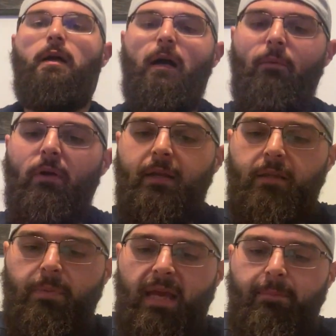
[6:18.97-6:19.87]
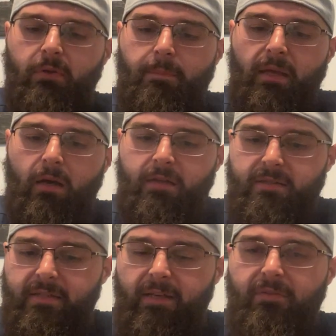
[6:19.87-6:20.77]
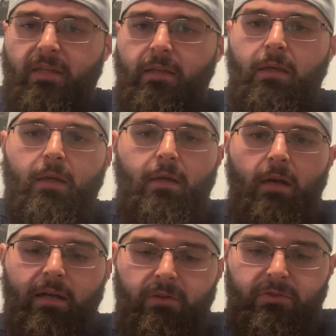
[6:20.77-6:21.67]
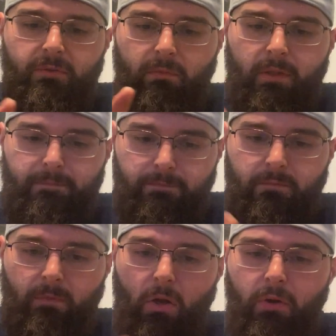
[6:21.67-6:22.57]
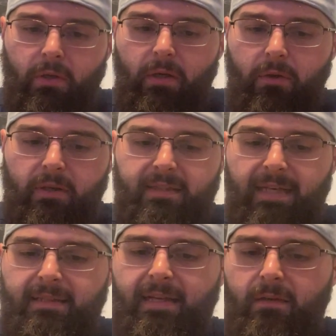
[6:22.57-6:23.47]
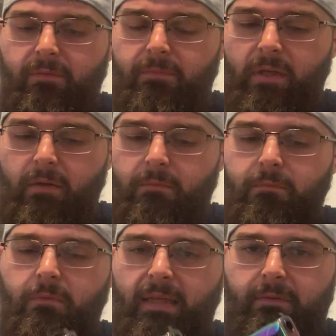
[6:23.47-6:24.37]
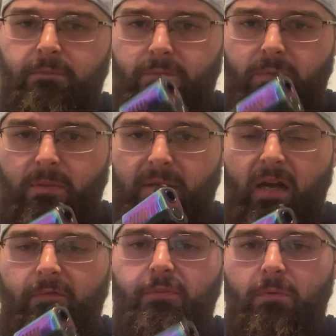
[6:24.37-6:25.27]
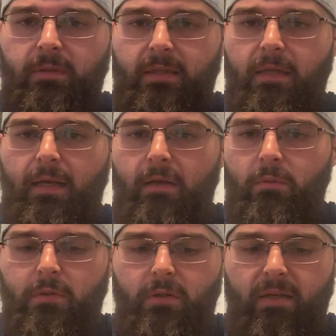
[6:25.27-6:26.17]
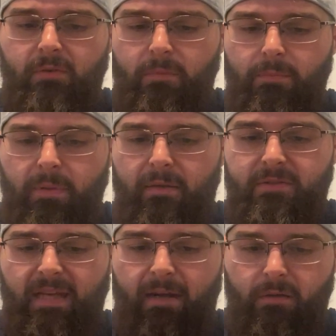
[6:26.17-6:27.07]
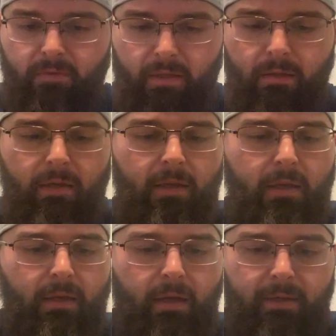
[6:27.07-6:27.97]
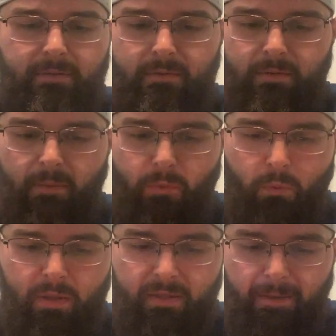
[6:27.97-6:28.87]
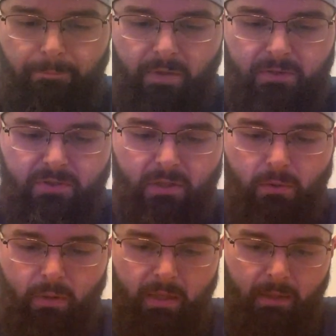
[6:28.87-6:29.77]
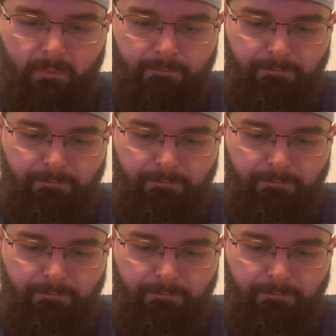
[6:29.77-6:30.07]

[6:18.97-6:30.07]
I want it to be able to be on safety. I also want her to know exactly how to, to be comfortable with the gun. I don't want her to ever be scared of it. It's the number one thing. So